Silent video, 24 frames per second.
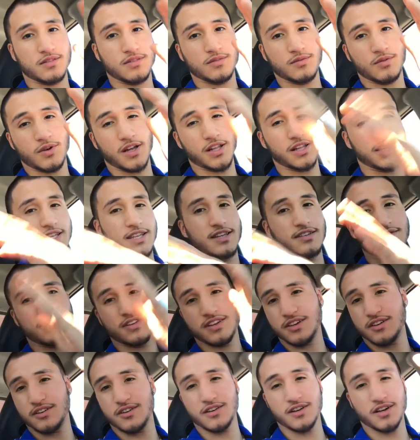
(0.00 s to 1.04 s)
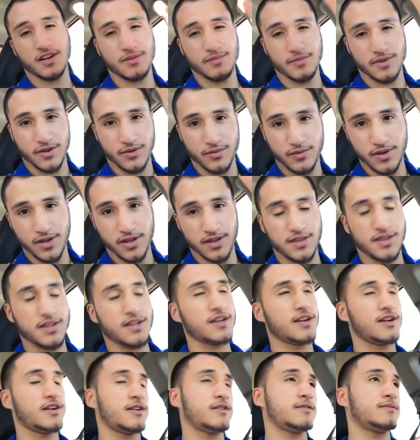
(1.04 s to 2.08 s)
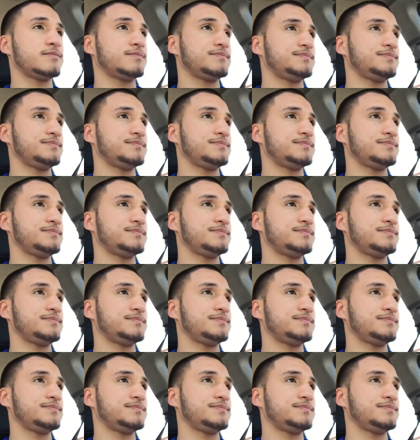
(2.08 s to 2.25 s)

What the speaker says: while leaving or on my way there.